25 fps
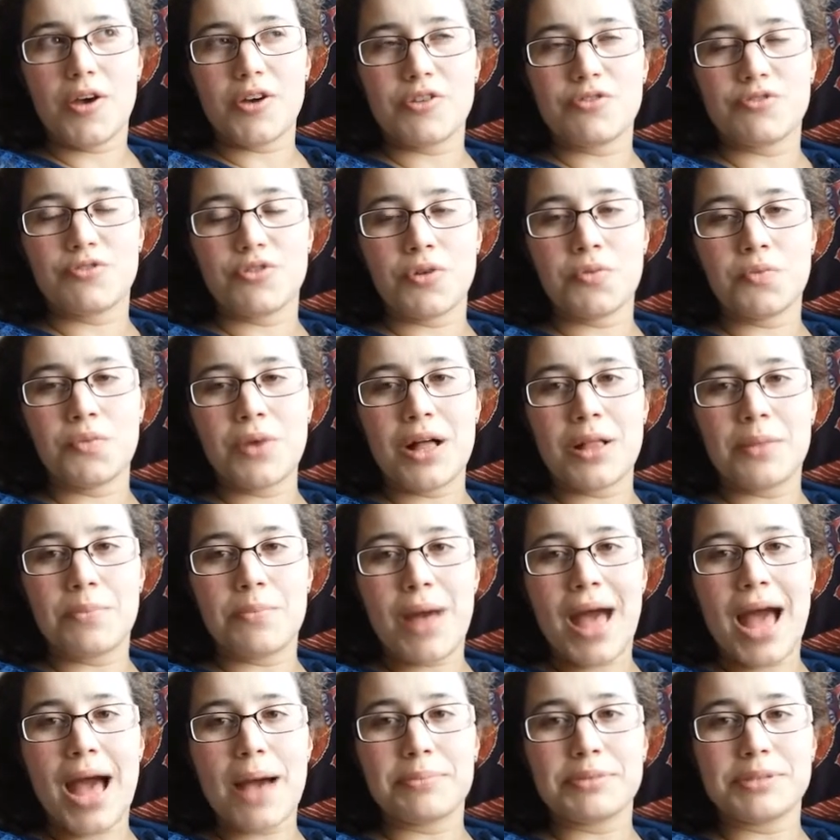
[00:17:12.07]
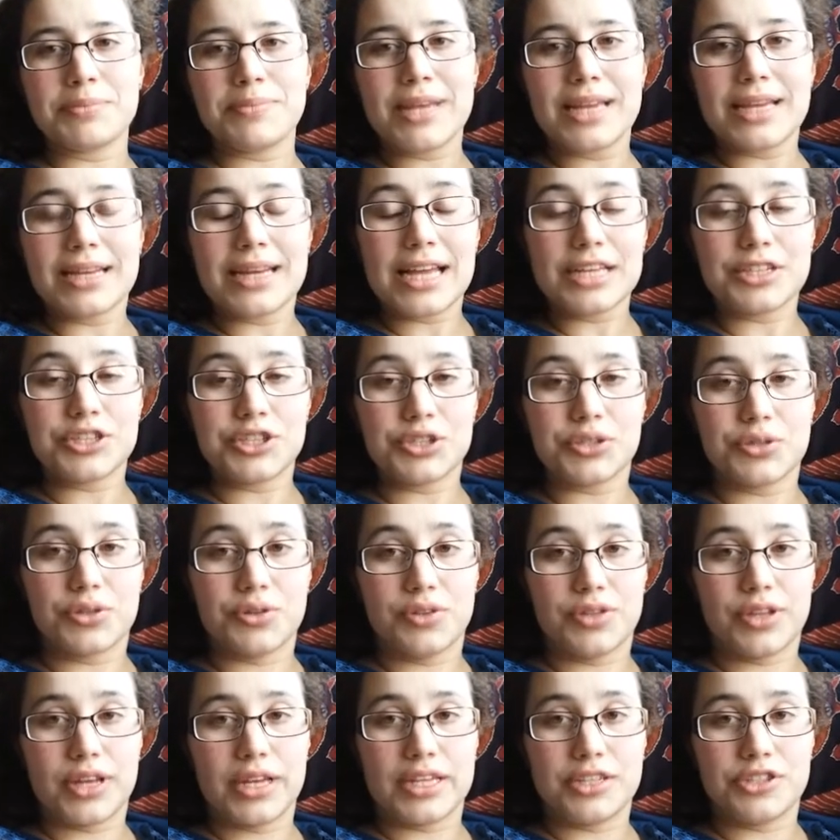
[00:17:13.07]
Cromwell perhaps being less
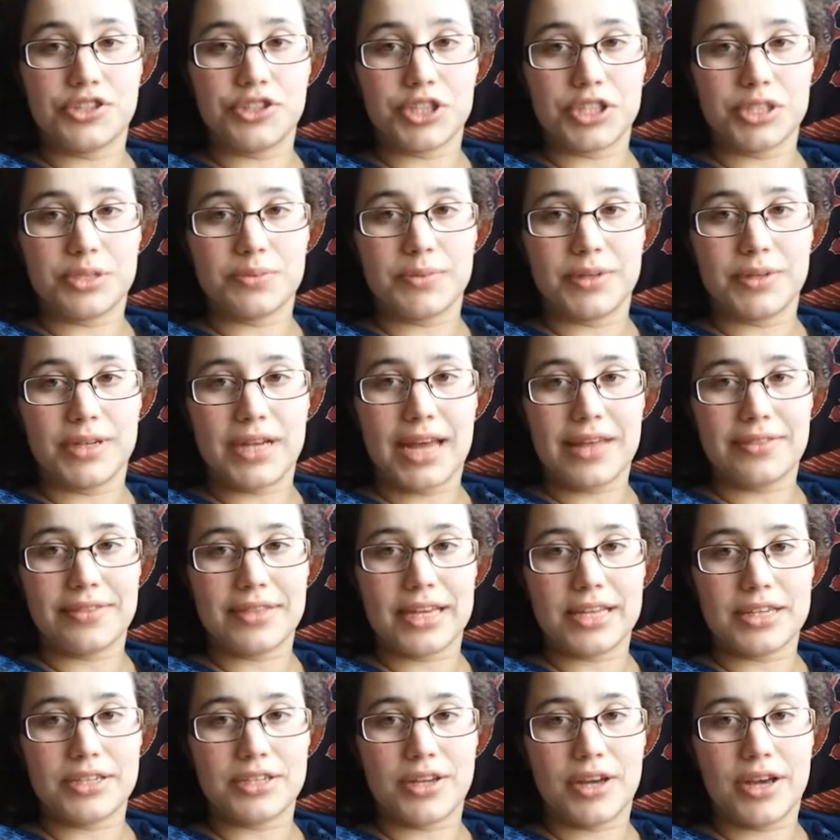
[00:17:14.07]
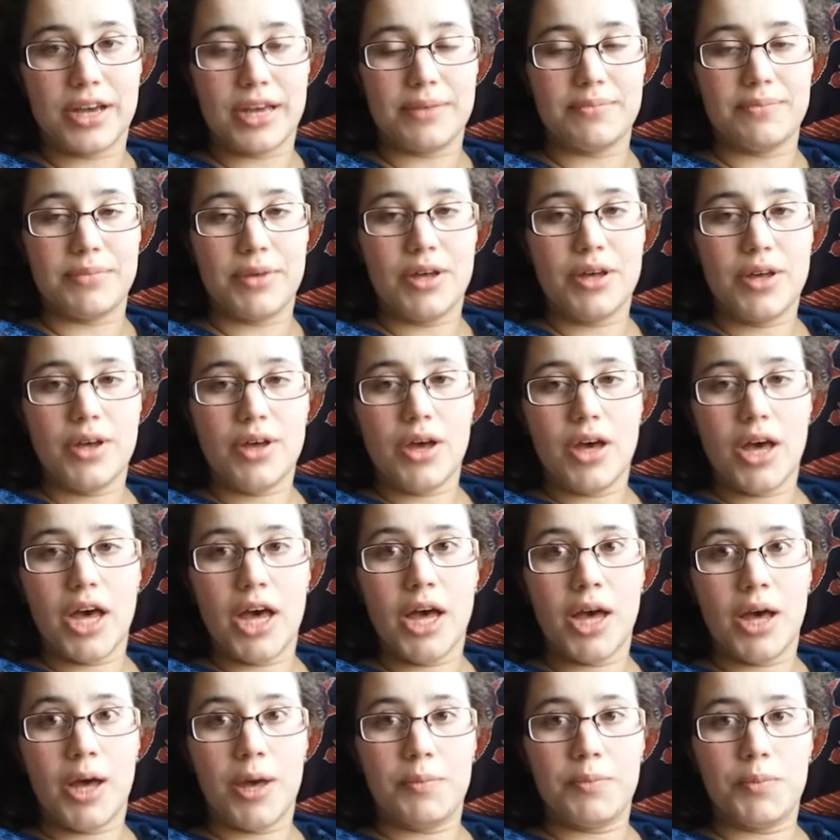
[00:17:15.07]
sure that his judgment at that time
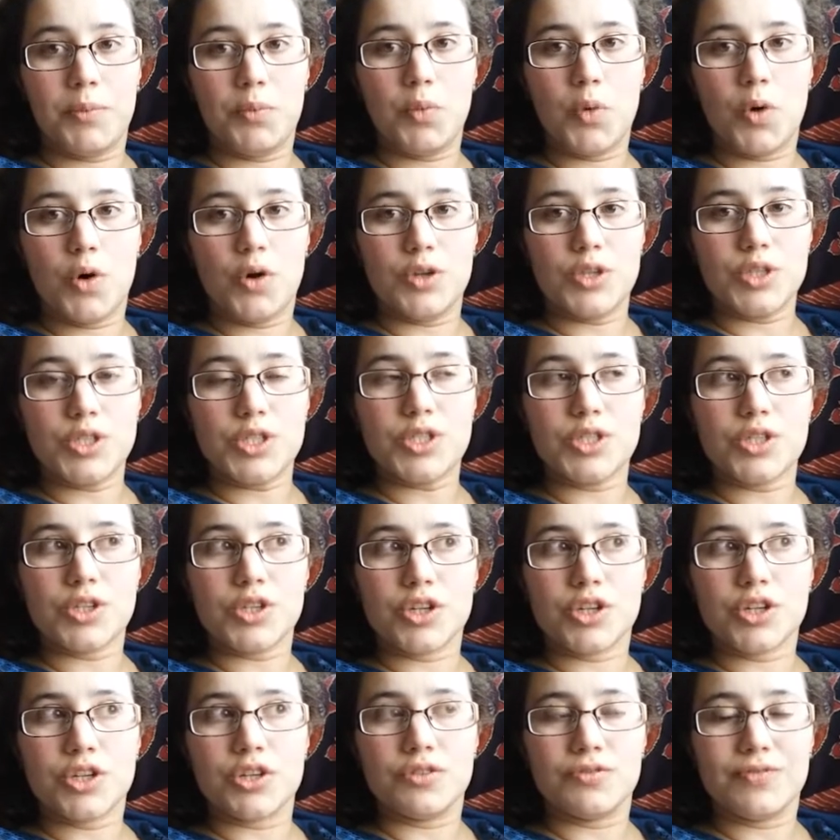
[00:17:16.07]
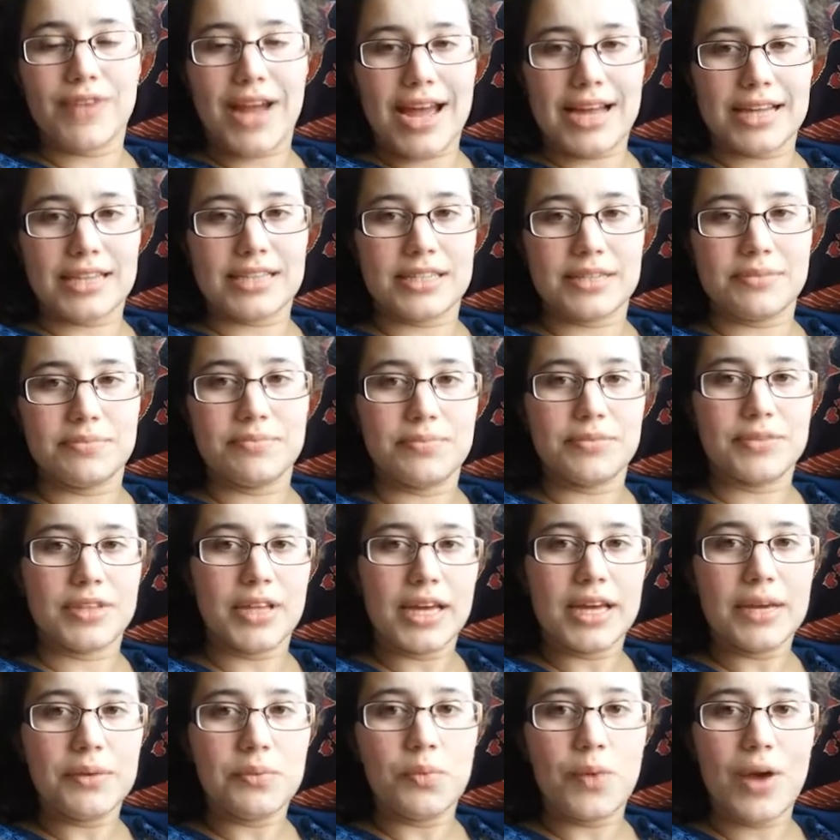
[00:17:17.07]
um, was correct and
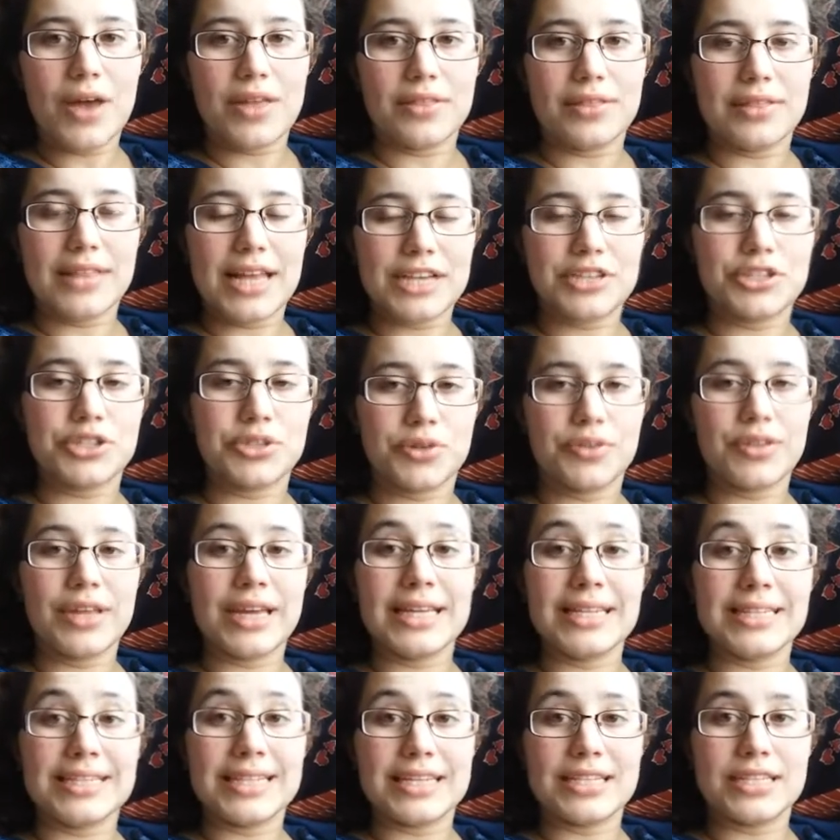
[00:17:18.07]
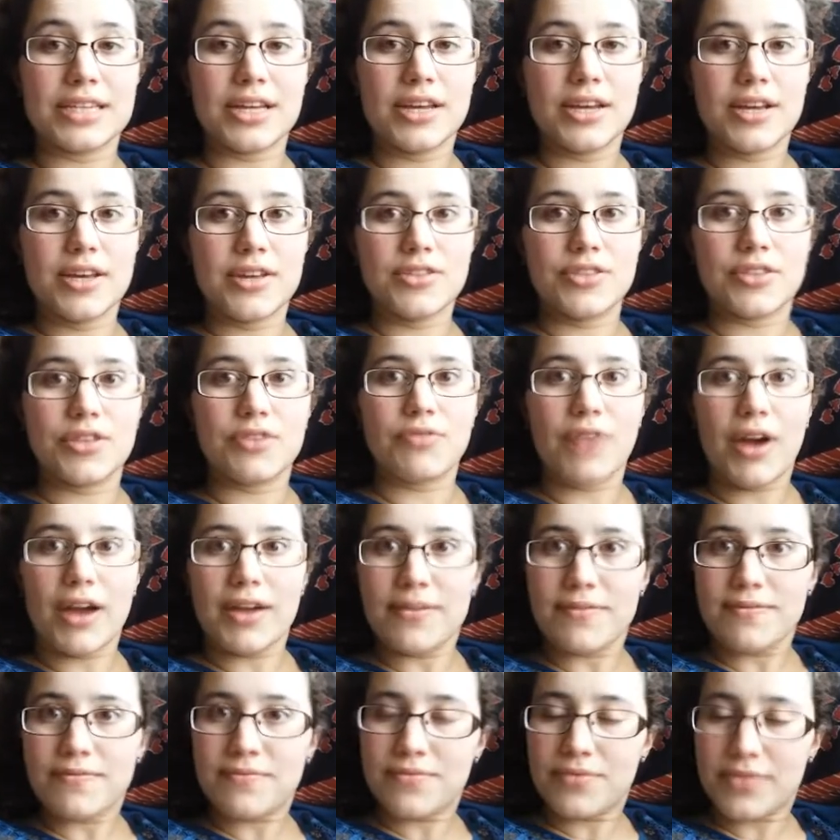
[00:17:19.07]
that less sure that he did the
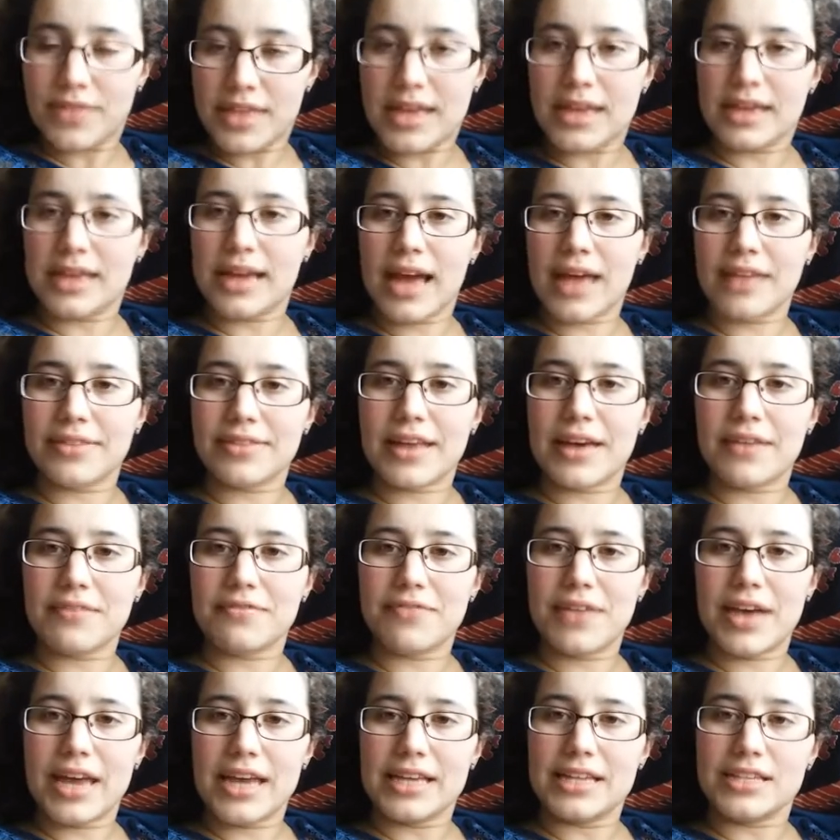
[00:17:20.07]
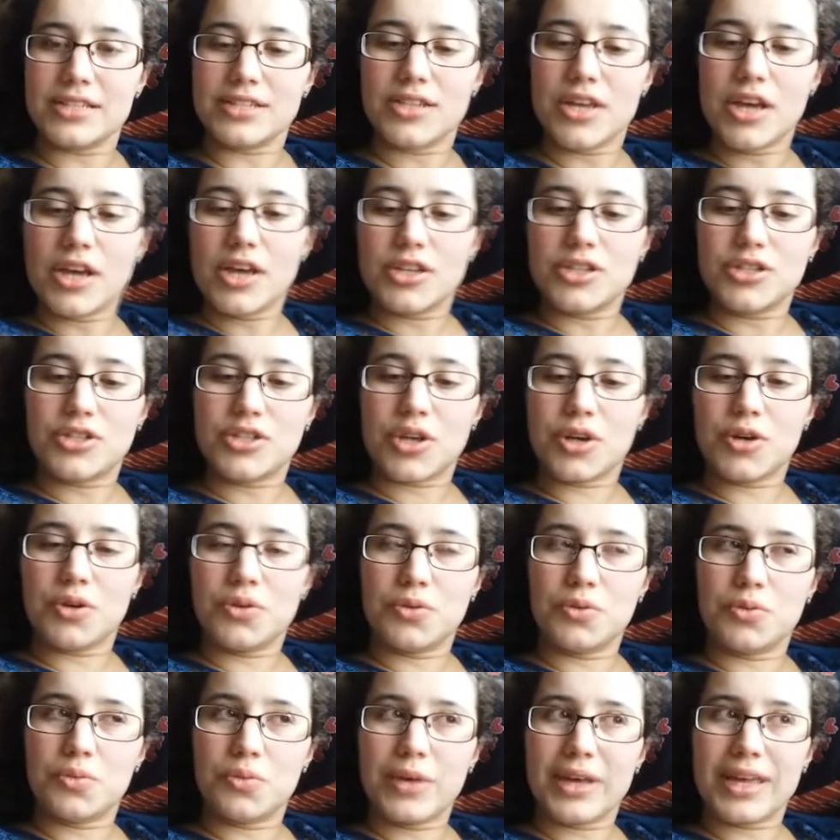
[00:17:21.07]
right thing at that phase.
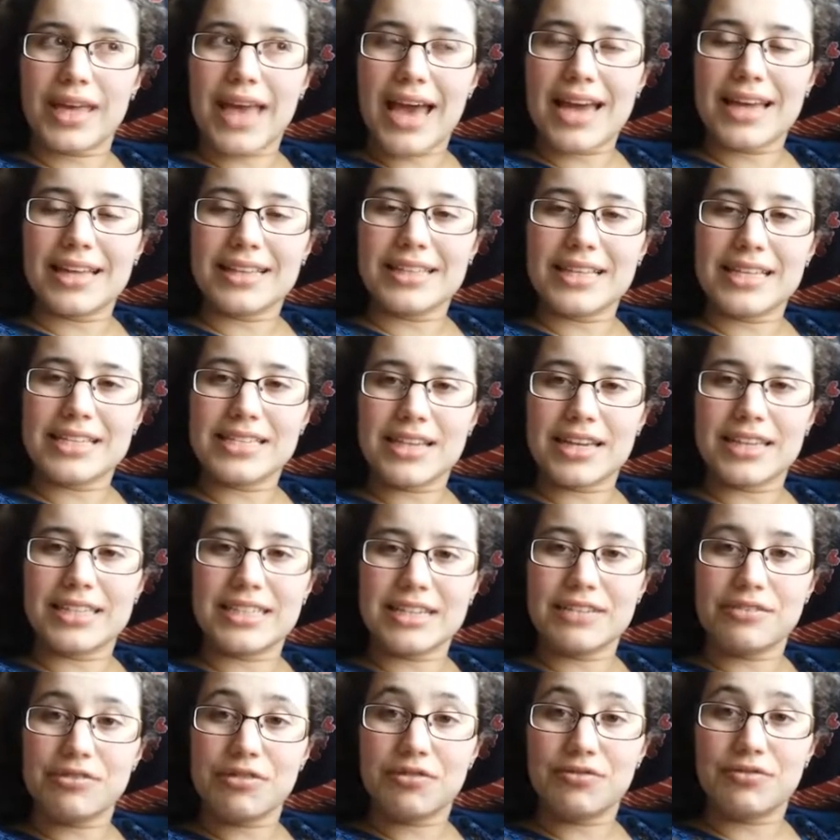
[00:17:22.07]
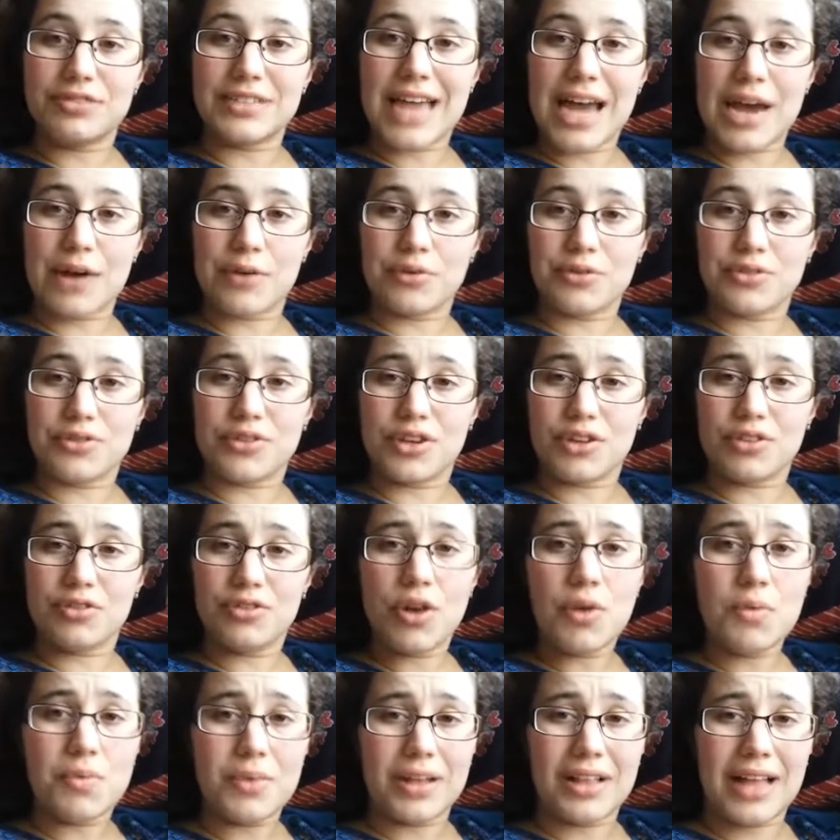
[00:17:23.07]
So we're getting this idea of doubt that
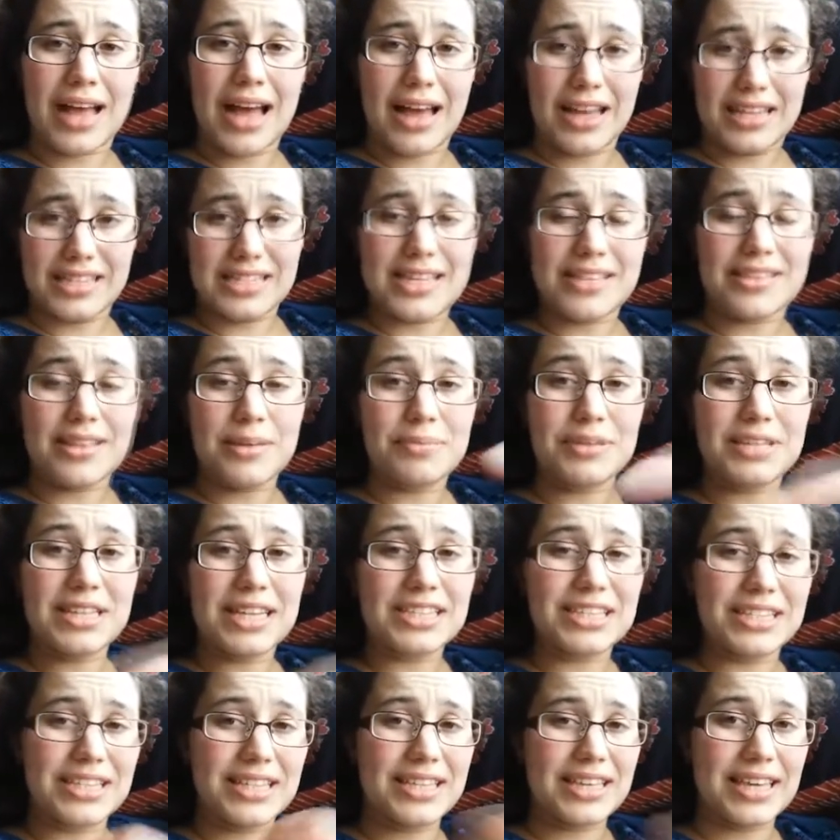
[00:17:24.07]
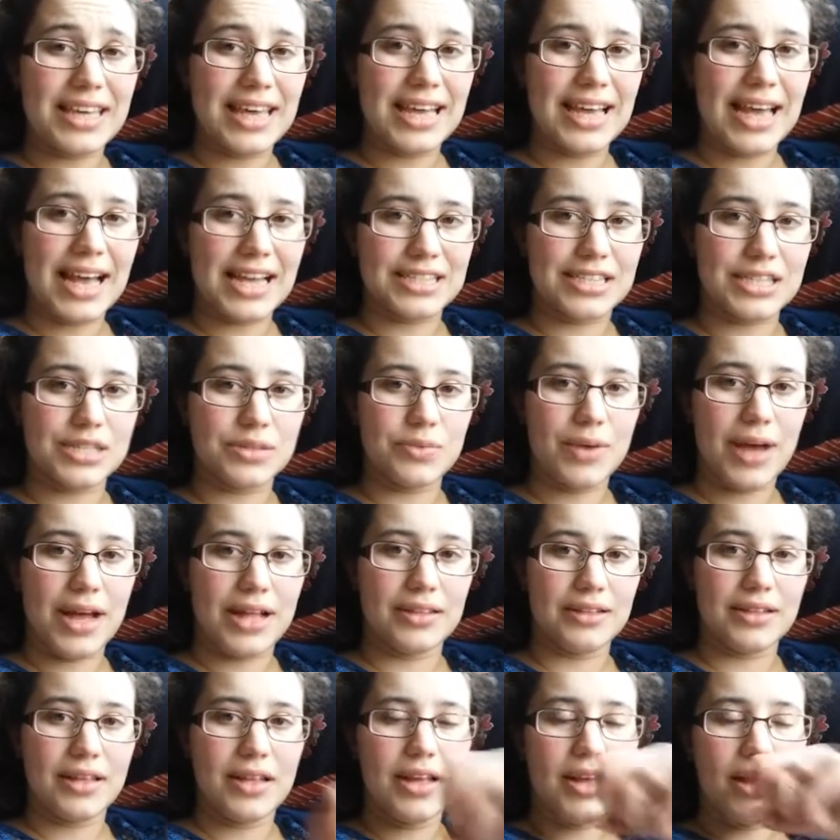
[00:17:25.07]
Cromwell has, and that potentially the king has as
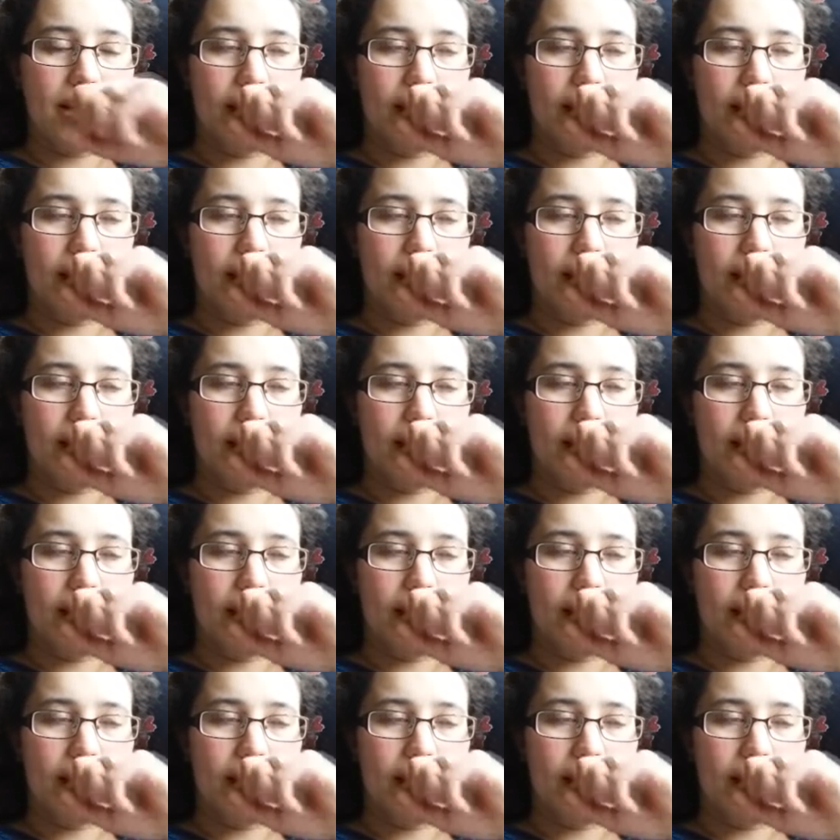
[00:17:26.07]
well,